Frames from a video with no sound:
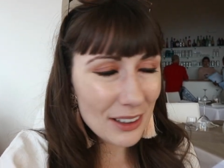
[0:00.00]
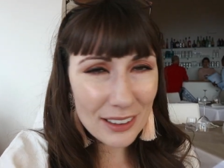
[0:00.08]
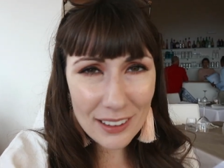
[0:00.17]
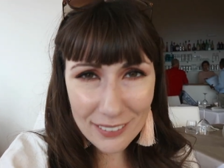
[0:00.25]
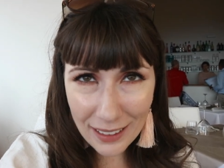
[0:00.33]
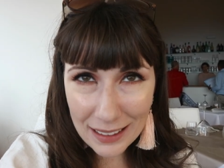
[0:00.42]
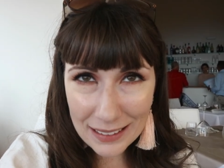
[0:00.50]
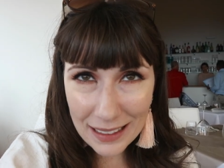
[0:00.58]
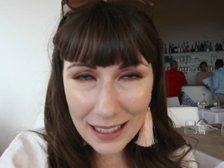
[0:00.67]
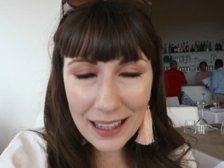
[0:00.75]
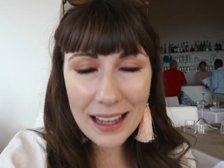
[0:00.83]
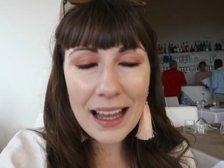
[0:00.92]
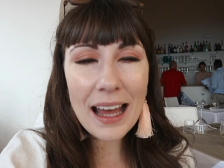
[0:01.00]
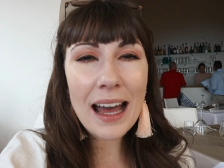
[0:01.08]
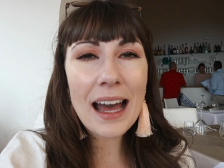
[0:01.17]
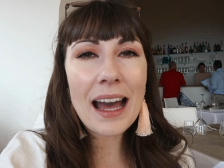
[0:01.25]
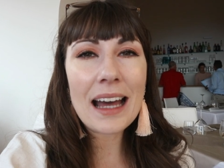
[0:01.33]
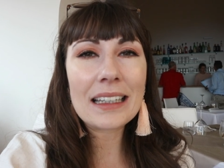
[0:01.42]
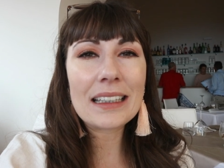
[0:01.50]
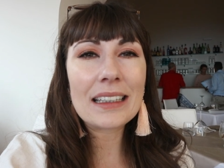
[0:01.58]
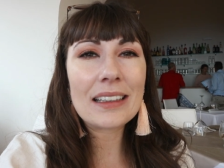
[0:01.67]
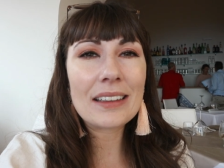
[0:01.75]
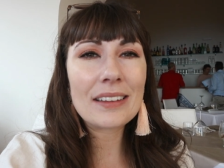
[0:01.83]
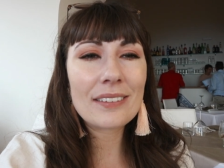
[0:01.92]
lasagna
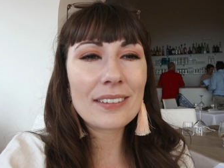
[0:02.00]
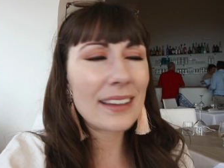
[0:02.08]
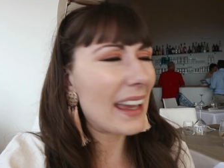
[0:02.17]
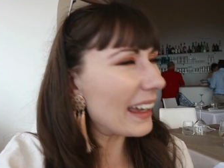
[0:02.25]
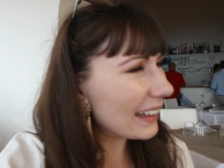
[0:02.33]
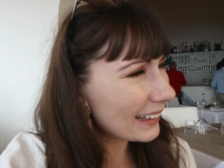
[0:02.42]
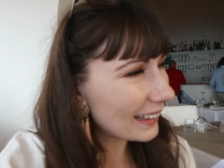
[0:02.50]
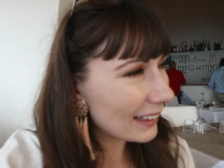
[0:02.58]
and cake